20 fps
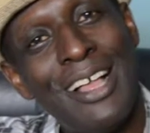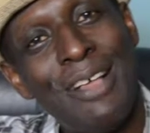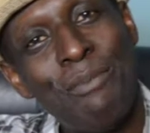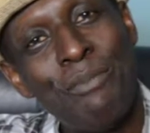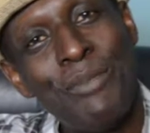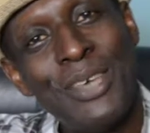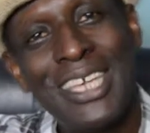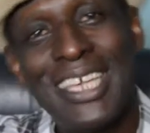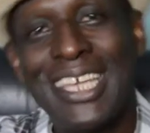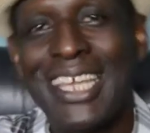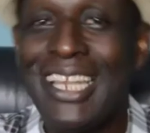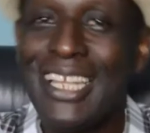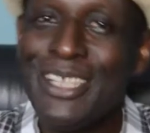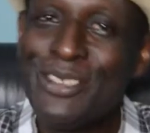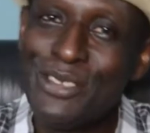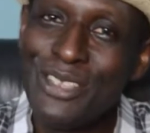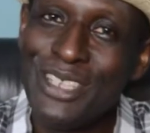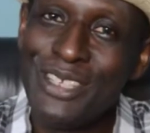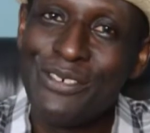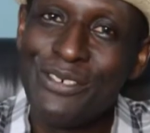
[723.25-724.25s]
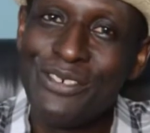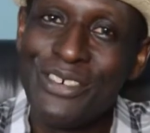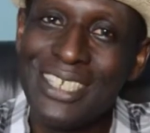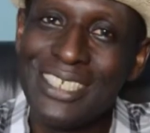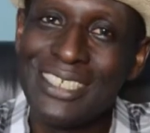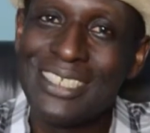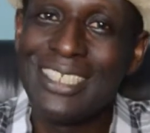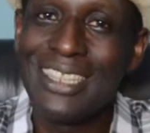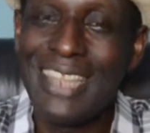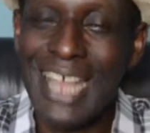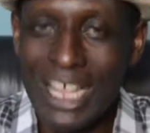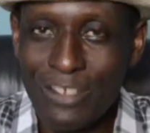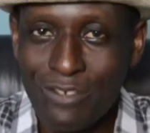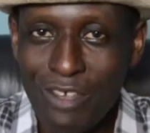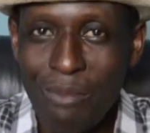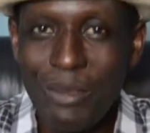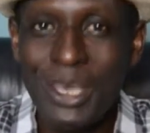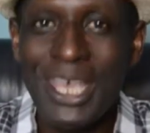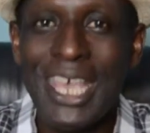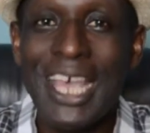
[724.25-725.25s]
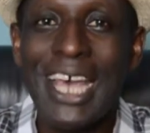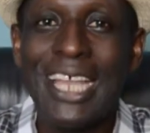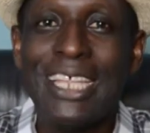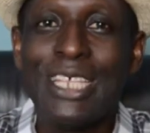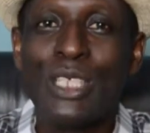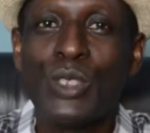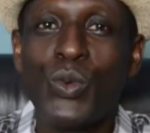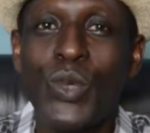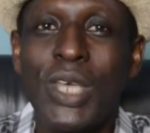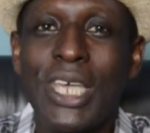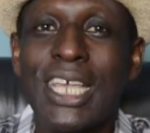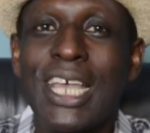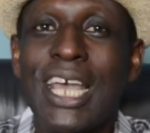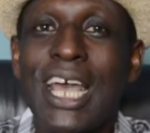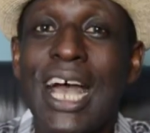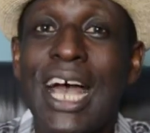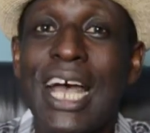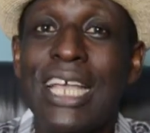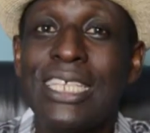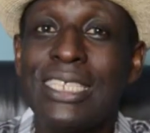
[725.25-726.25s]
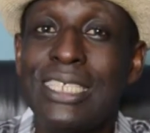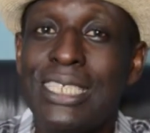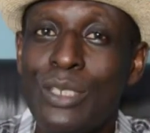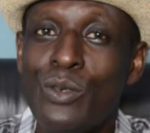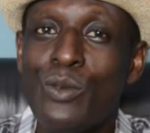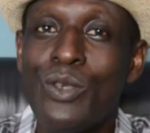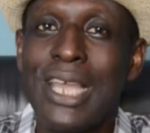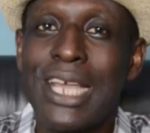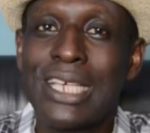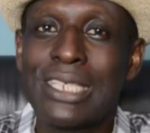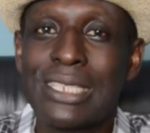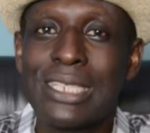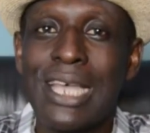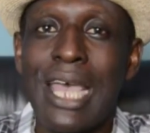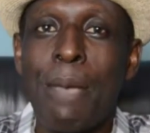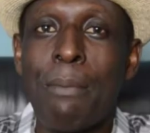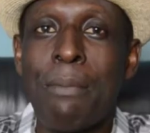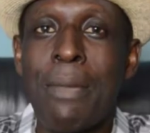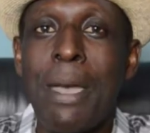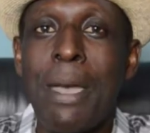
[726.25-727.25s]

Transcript: make a little difference. Thanks for being here this week and see you next time.